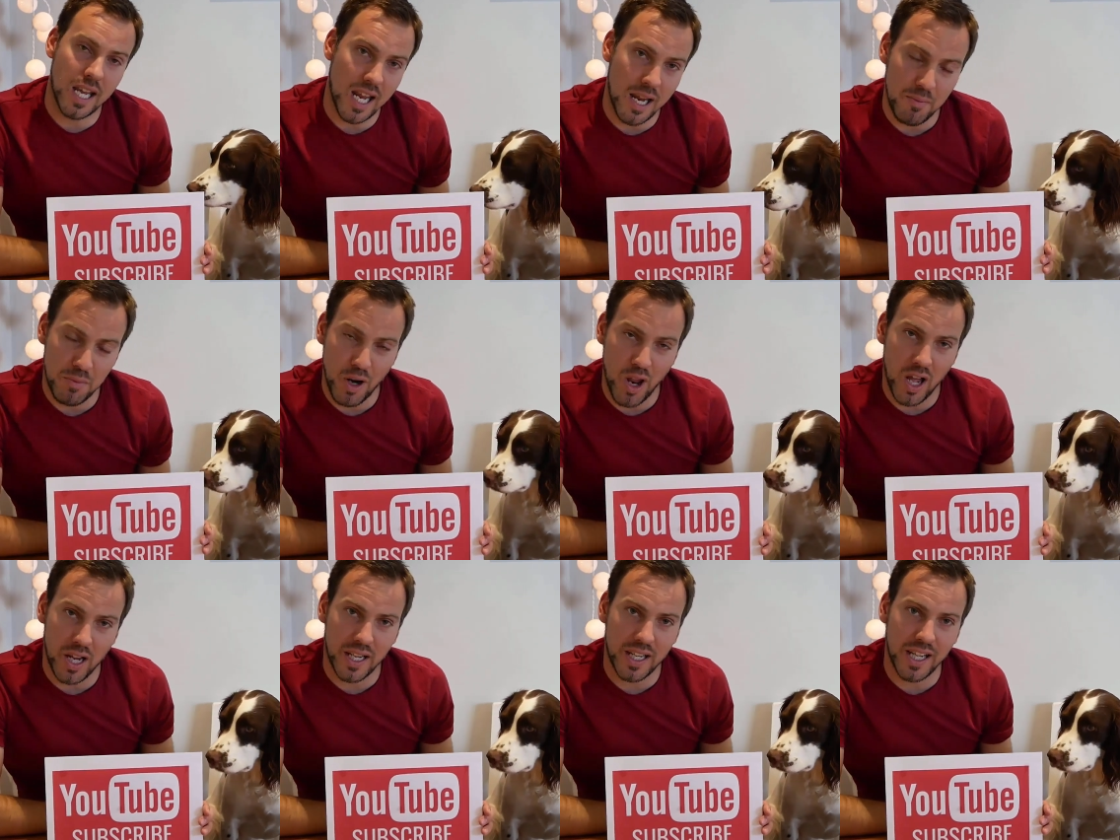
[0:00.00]
keep
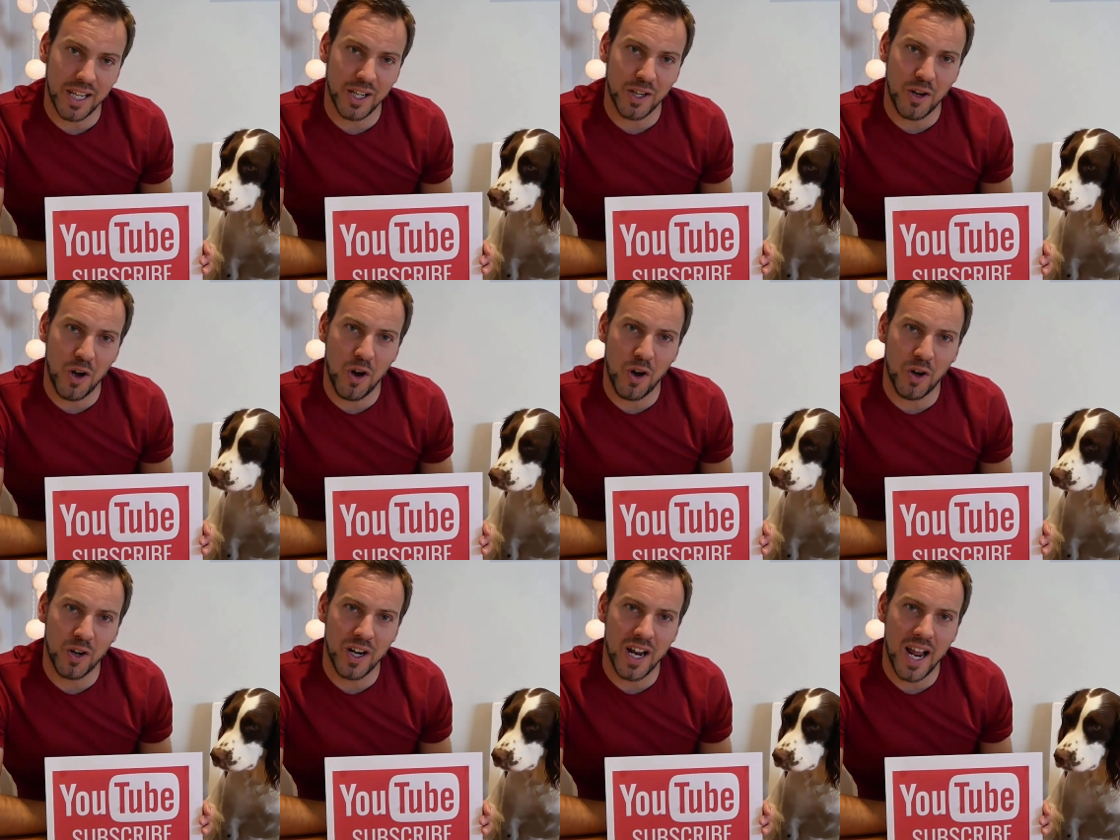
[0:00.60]
liking
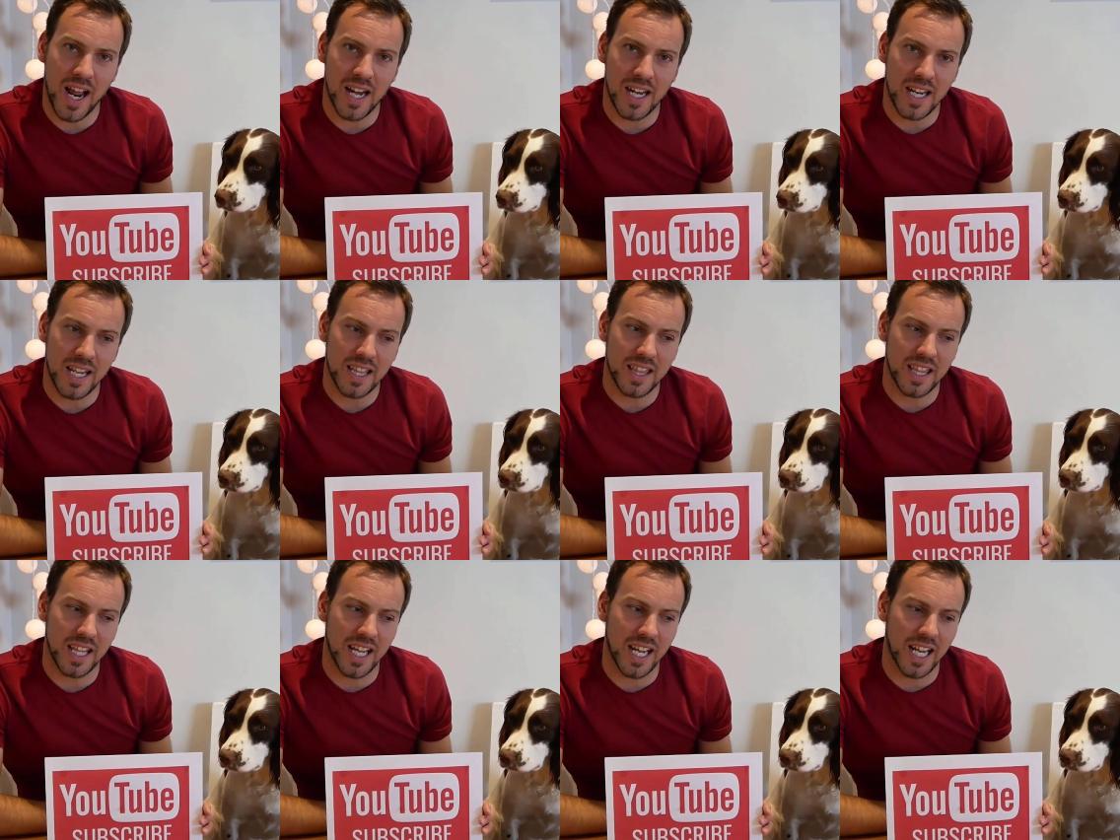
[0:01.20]
on
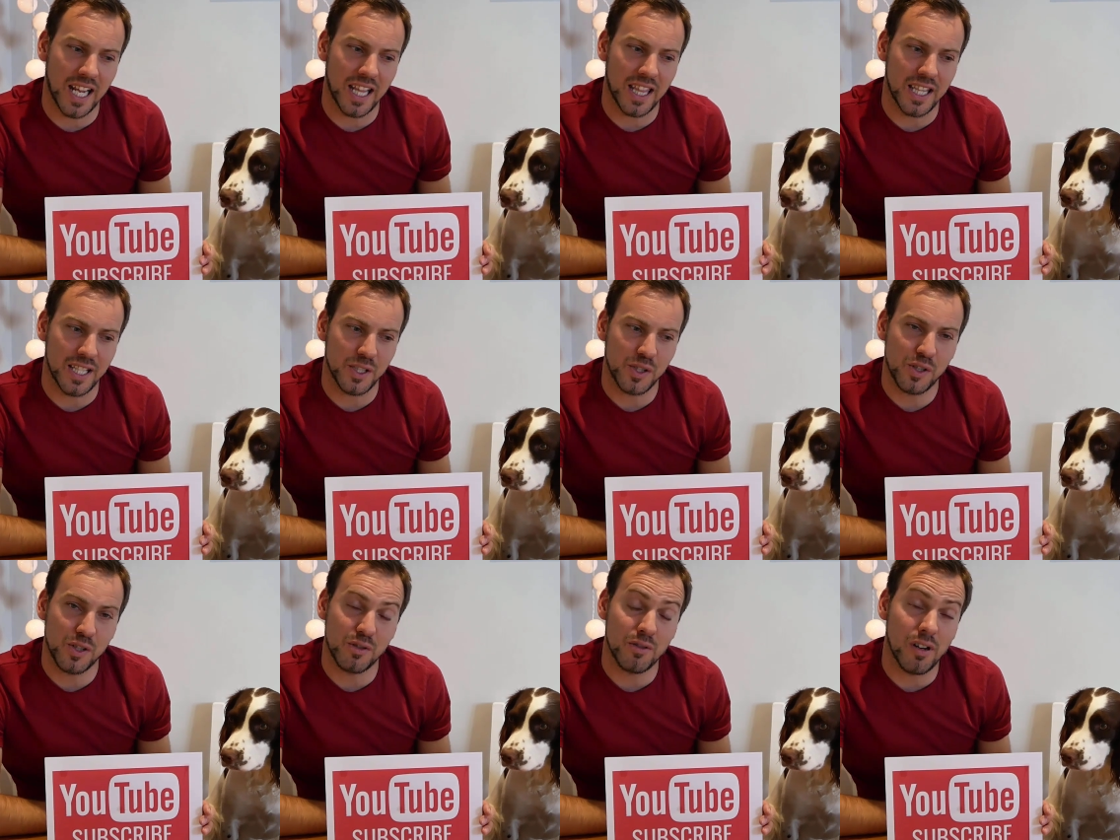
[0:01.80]
anything
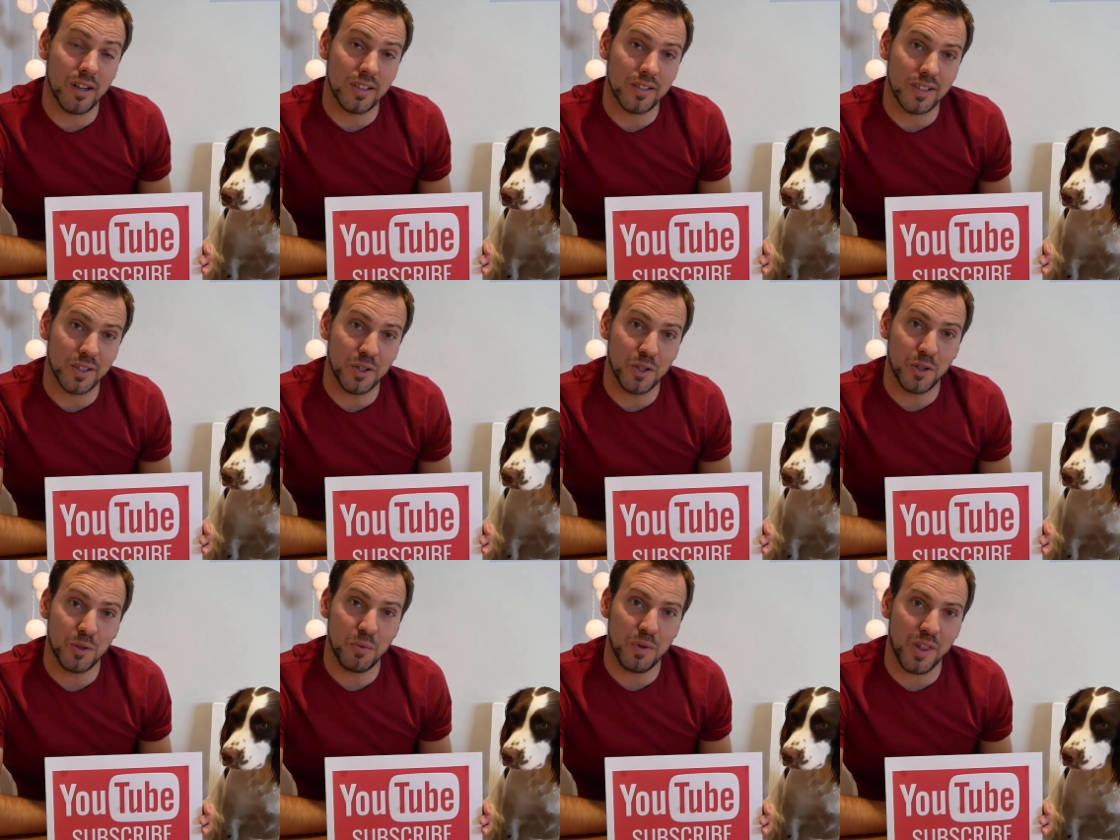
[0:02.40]
that strikes a
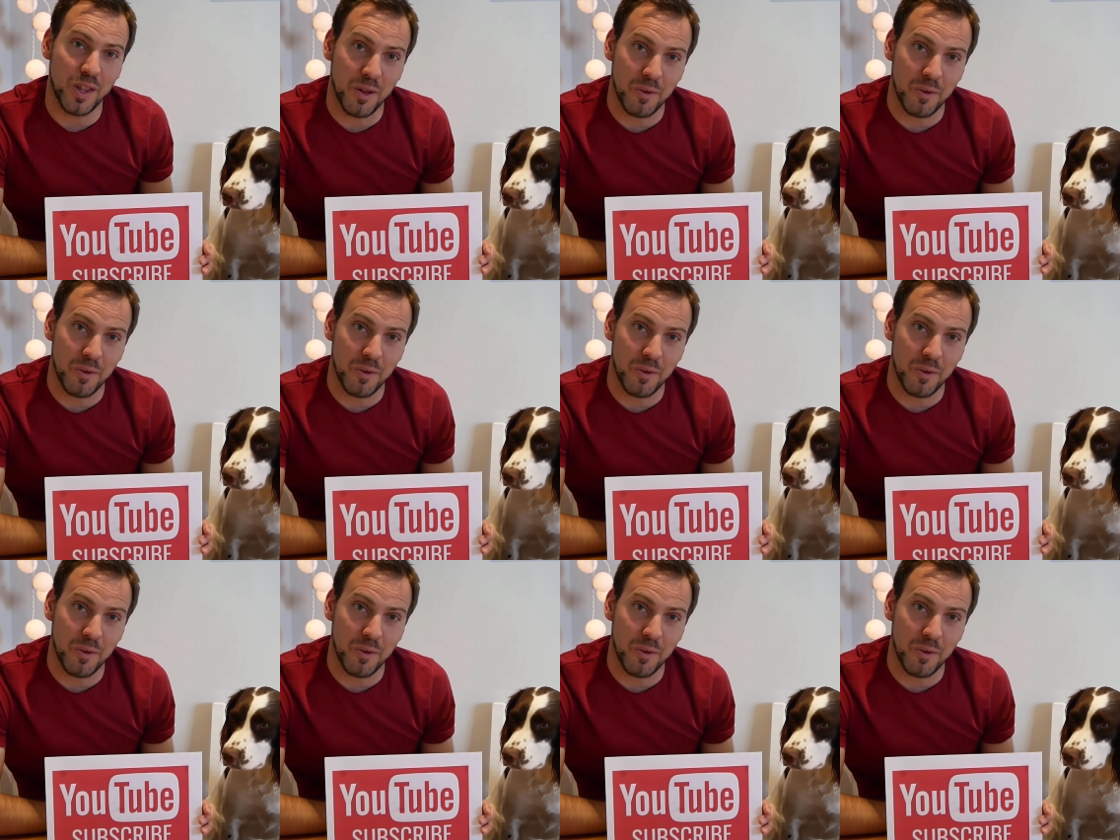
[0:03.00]
chord with